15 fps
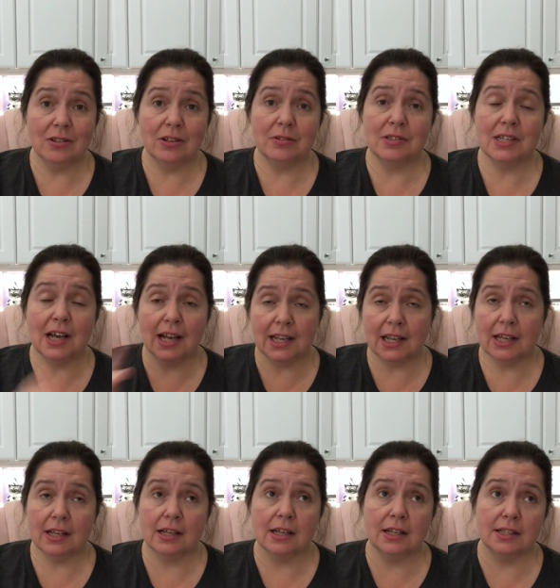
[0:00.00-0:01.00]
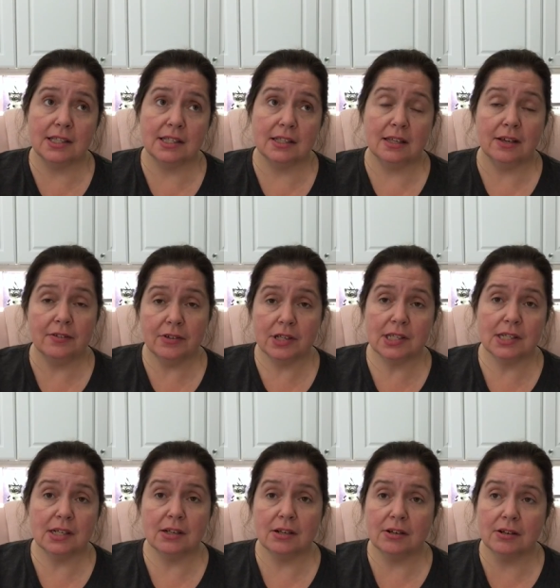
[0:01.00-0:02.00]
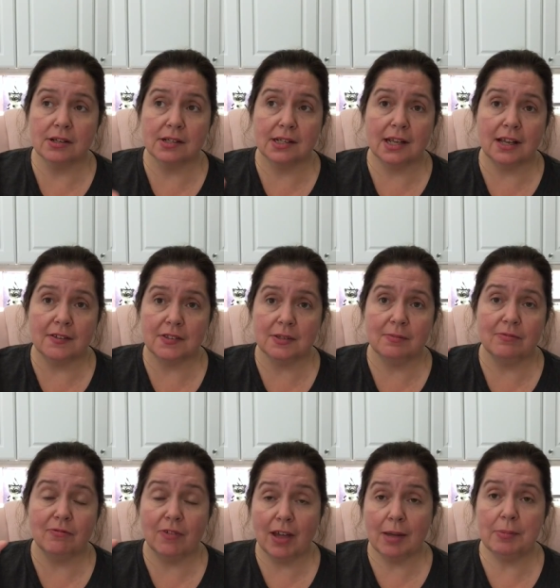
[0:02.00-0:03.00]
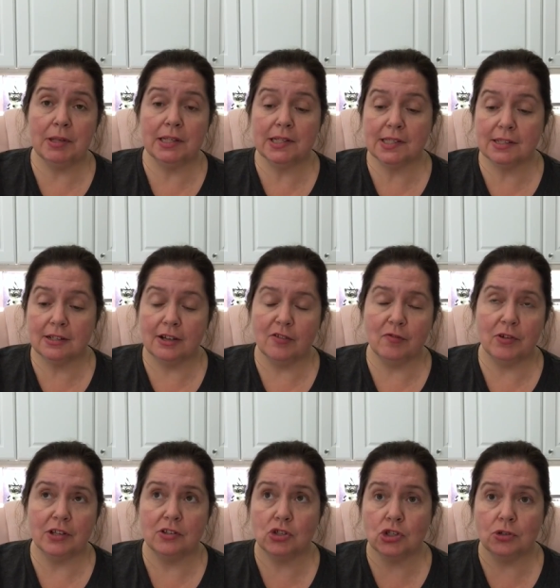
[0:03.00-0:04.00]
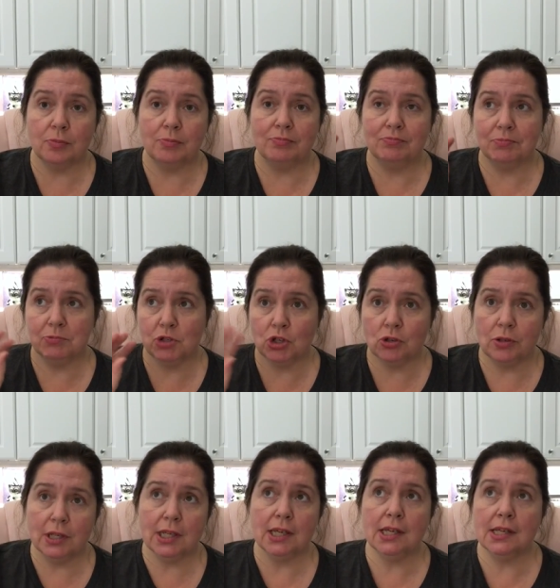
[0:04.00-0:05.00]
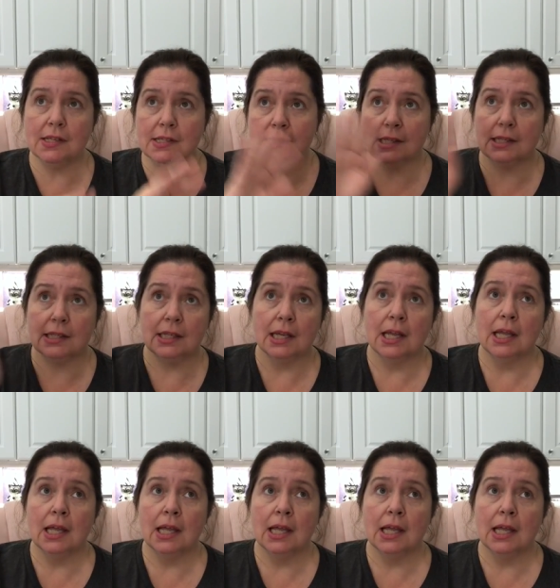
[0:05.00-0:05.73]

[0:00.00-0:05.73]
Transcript: The die cuts, the other stickers, they have some fabulous stuff, Jolie's and